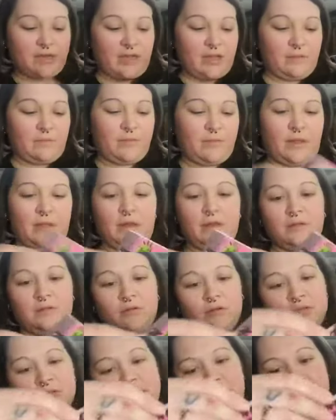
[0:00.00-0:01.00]
tape, and it
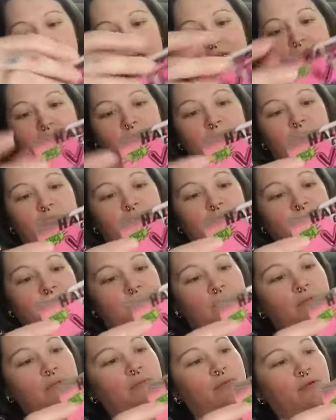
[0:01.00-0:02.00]
looks like it came from
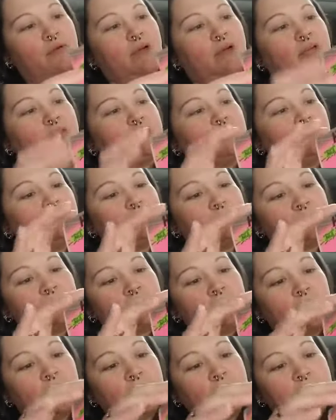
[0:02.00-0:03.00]
Zobi Productions,
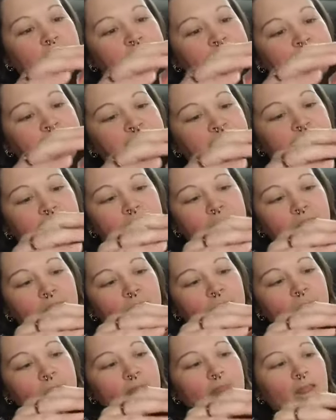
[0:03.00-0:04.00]

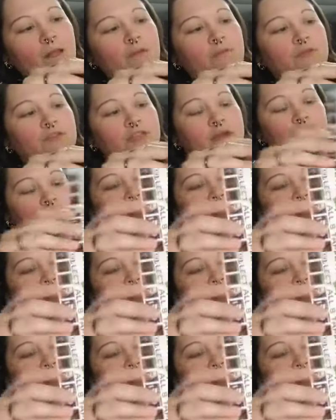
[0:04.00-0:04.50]
which I